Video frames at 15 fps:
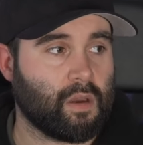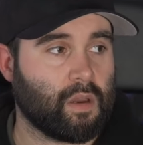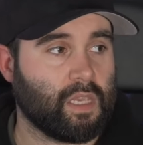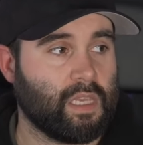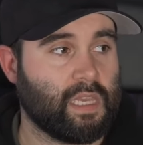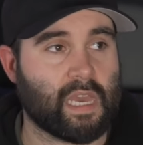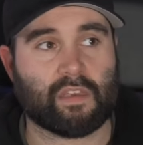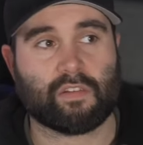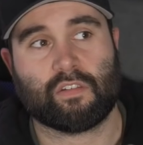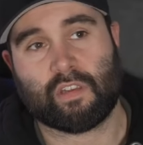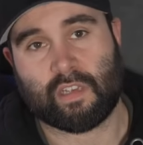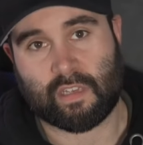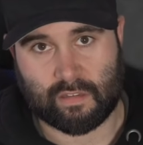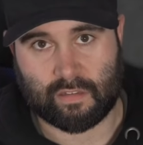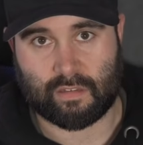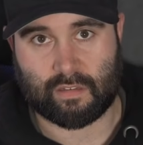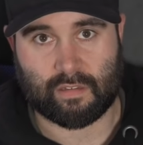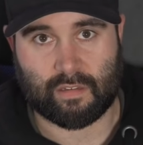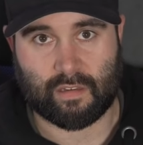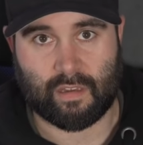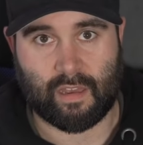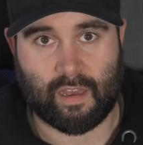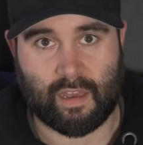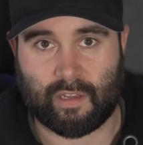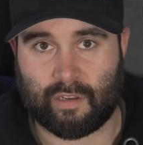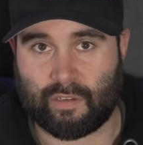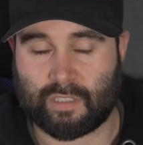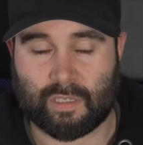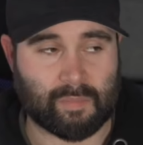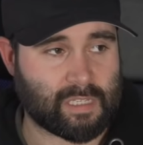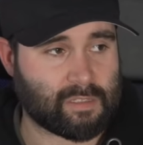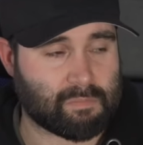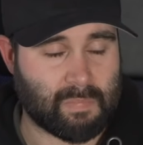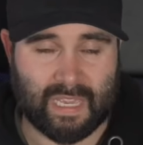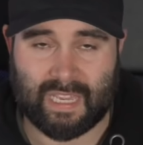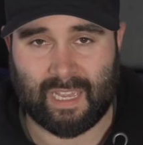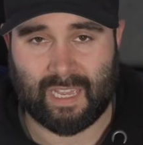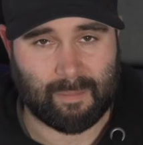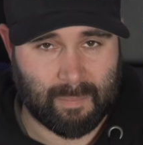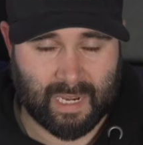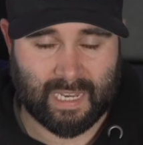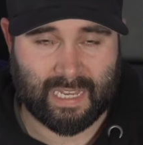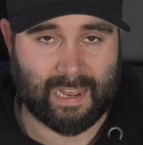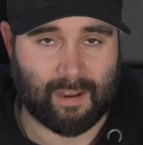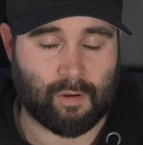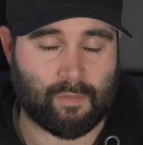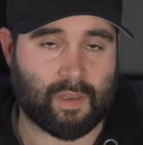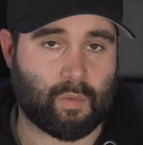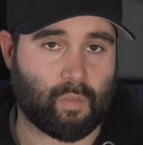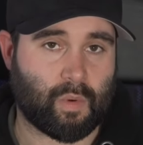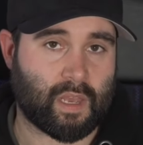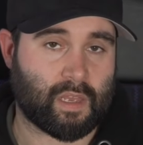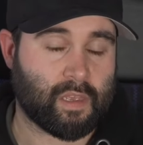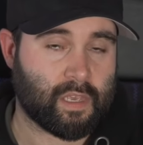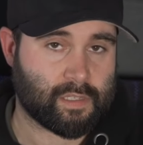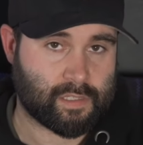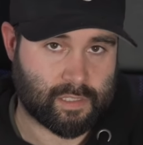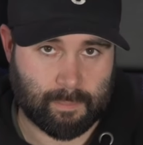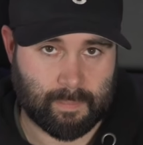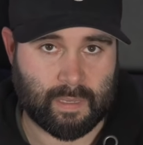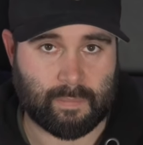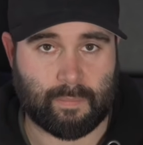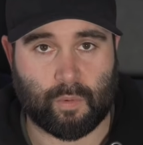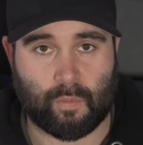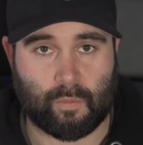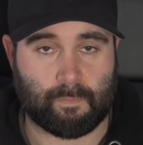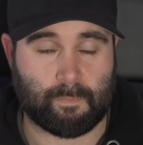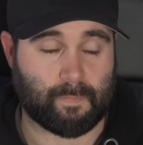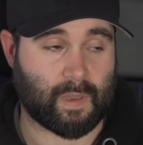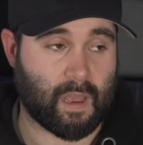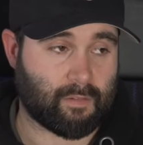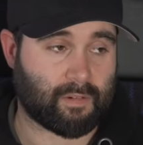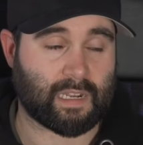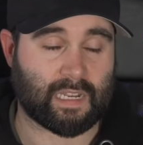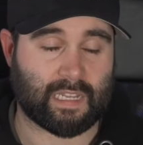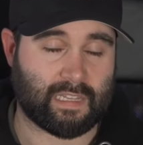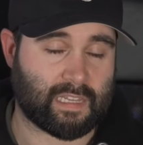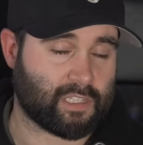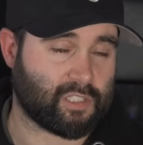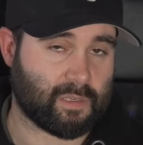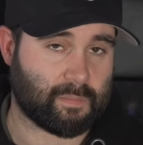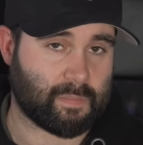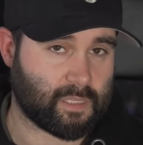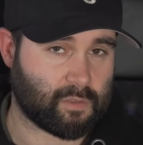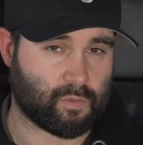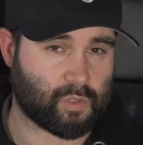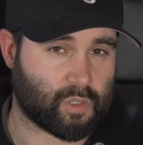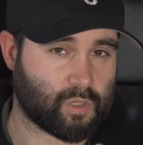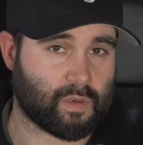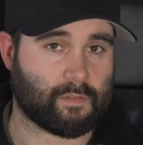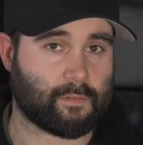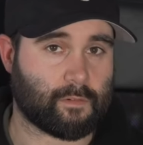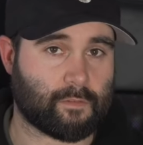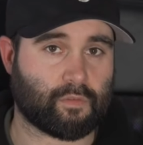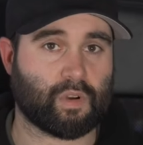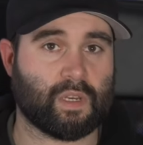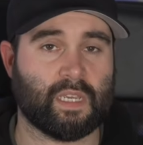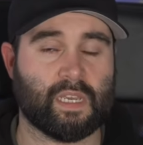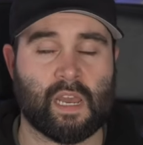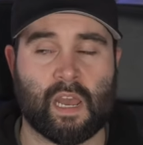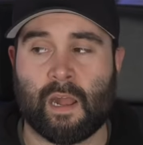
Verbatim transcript: Yes, it's, you know, somebody's making money out of it, where some people currently, their GPs will do it for free.